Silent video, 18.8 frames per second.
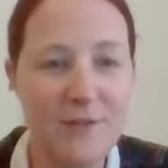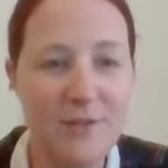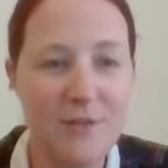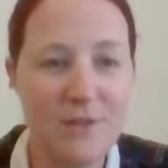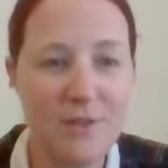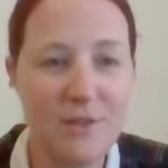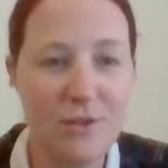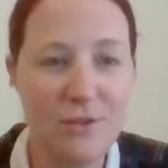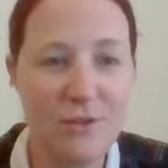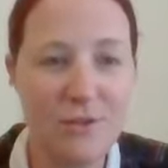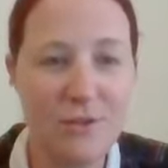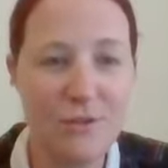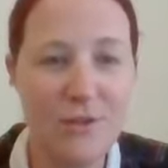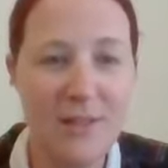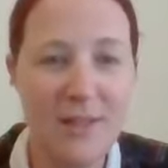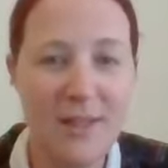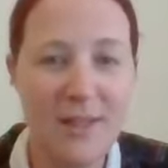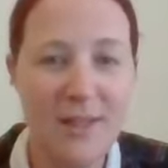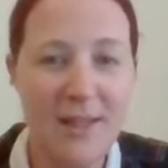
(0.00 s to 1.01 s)

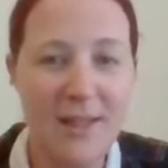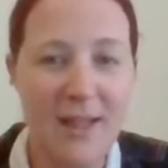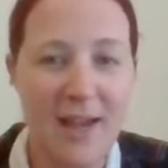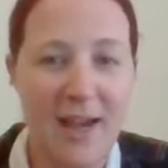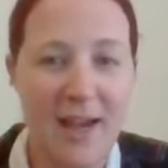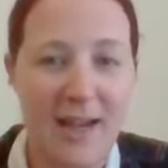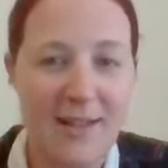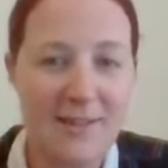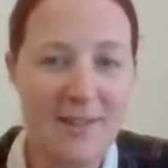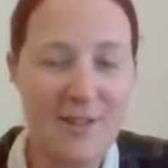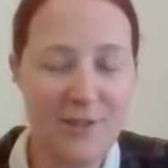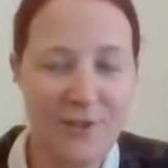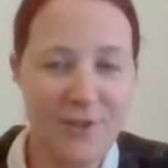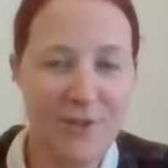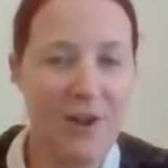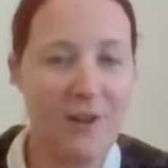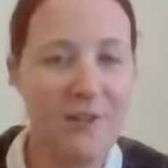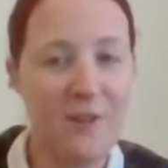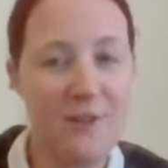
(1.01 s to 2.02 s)
So I did it
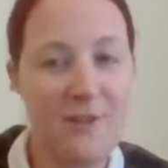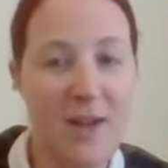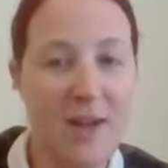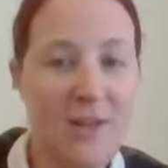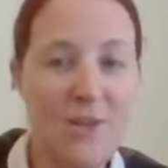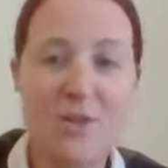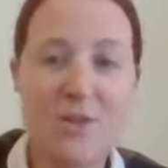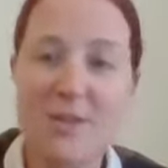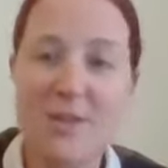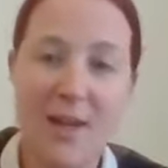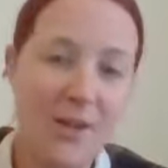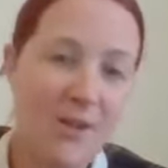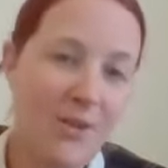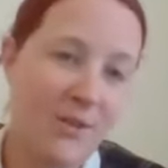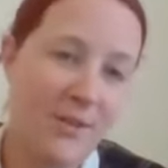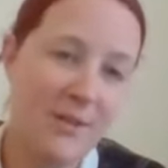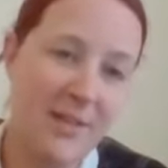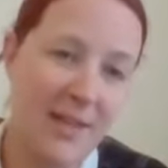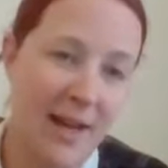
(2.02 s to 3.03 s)
for other venues and I
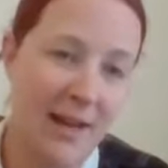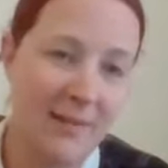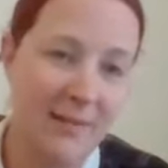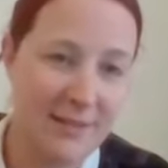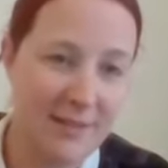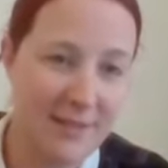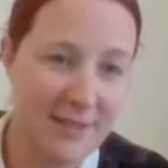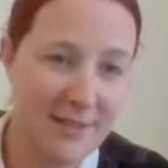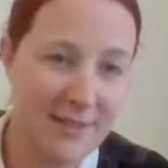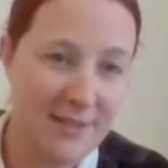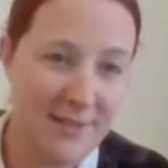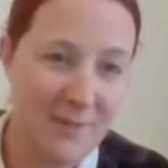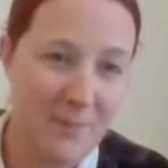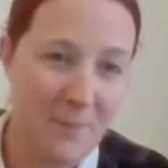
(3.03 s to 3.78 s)
got a salary.